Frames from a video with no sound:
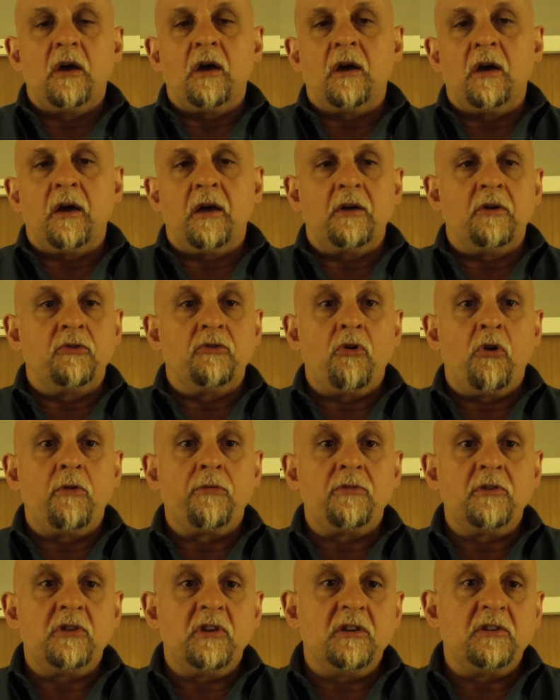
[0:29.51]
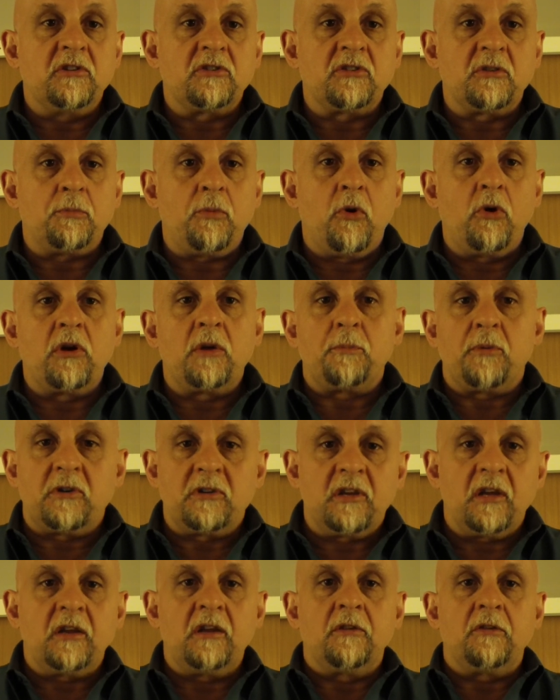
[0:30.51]
Uh, I don't know if you need to support a
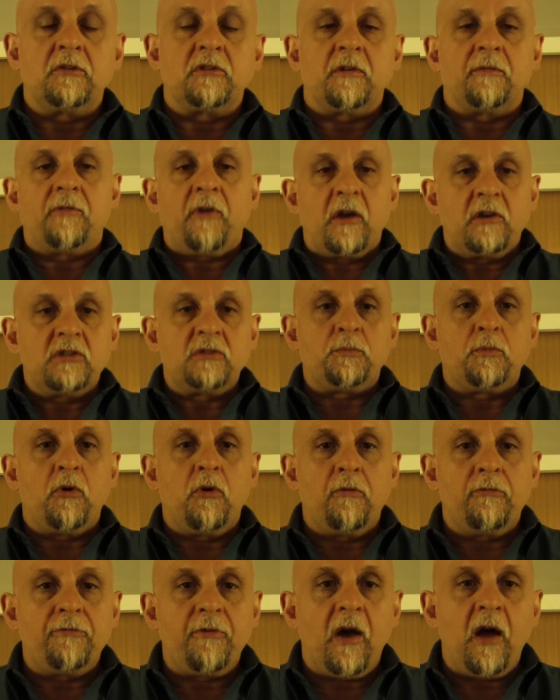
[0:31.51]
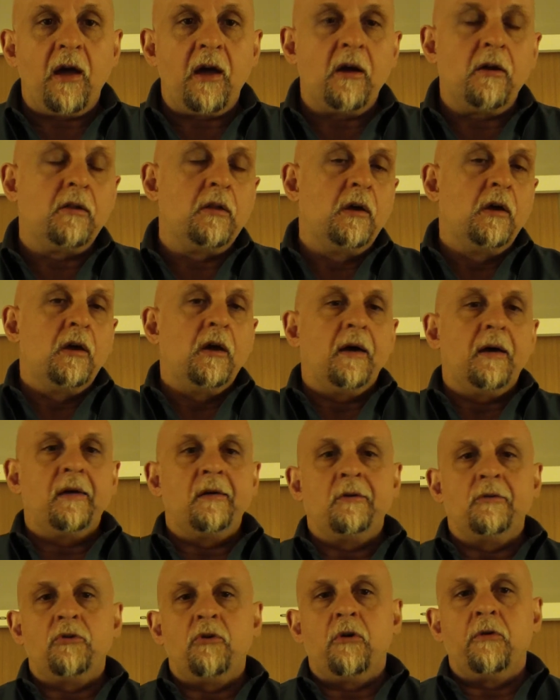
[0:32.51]
particular device profile.
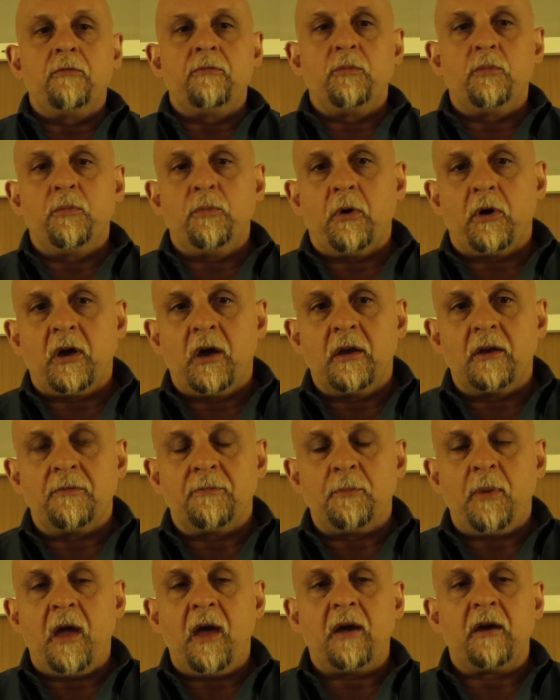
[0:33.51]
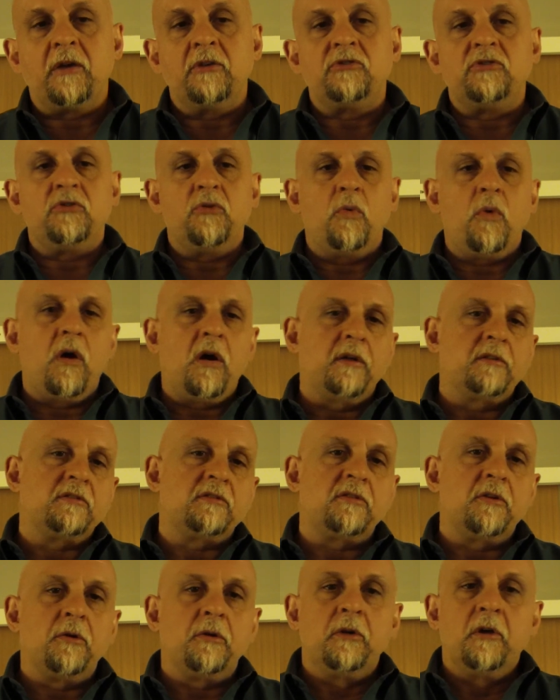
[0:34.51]
I don't know what kind of package you
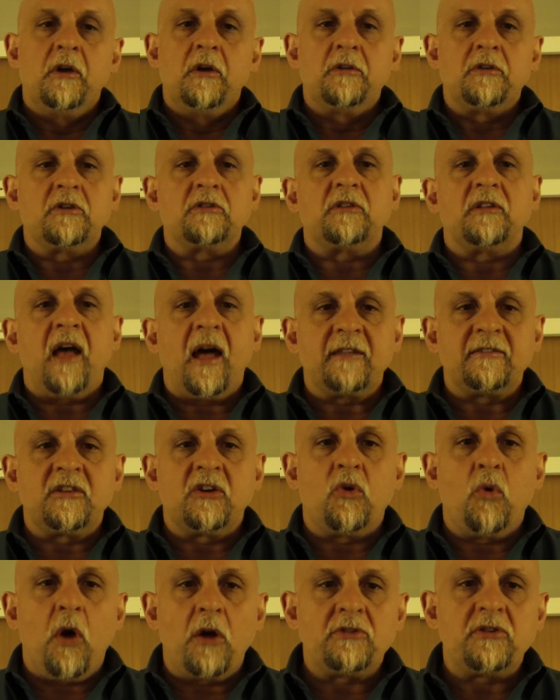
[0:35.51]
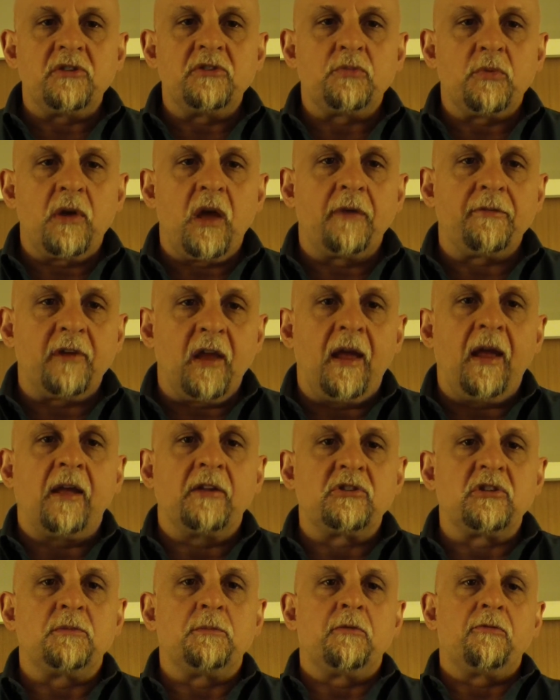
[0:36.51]
want. So there's lots of questions we have to
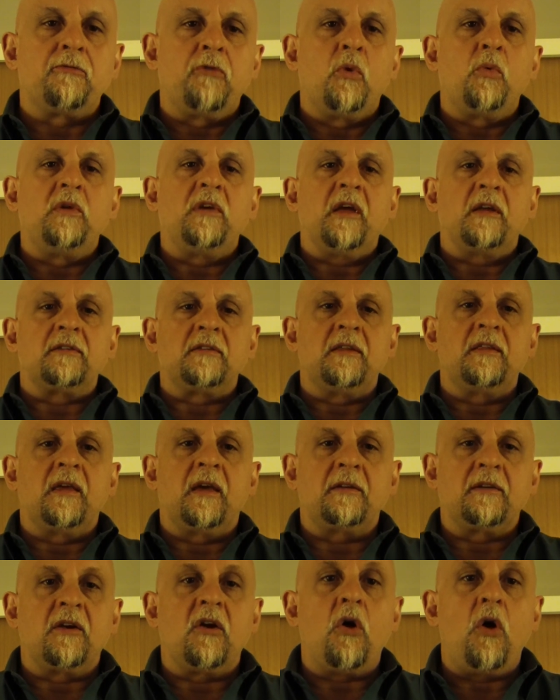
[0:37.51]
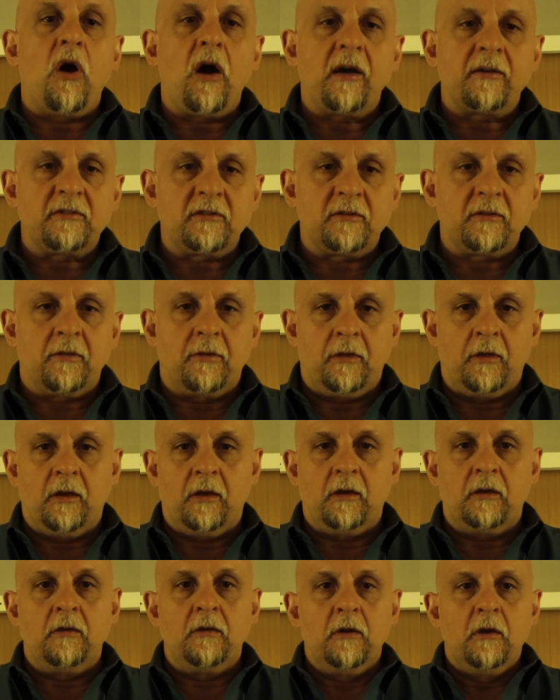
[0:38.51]
answer before we get to that cost
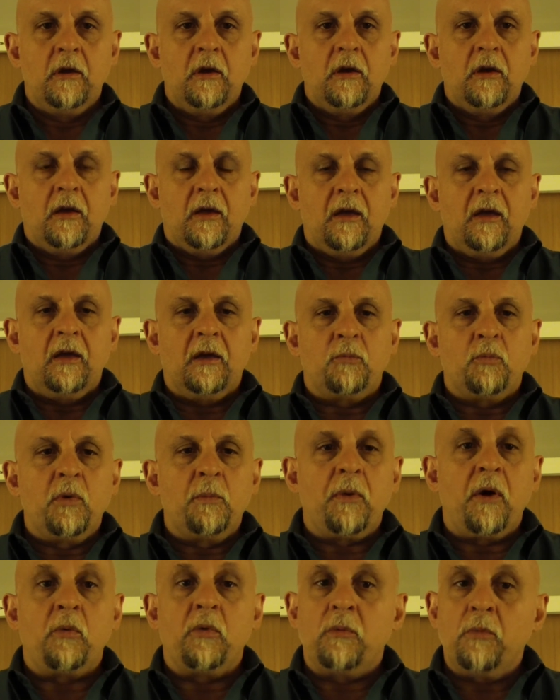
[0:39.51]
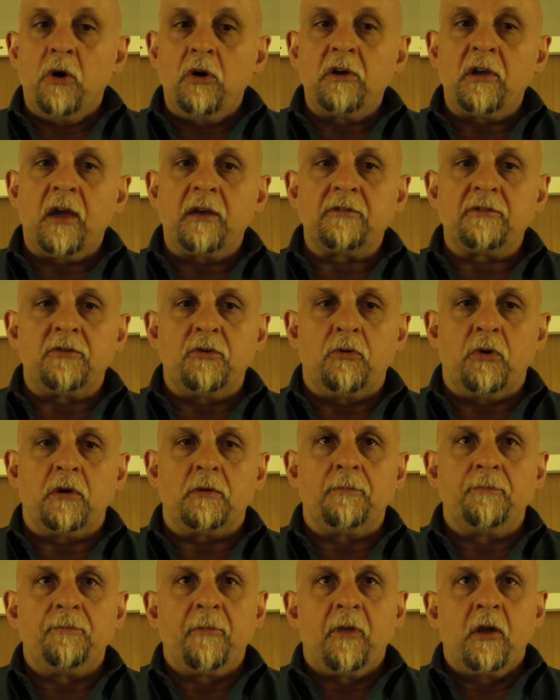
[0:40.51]
thing, and we, but we will get to it.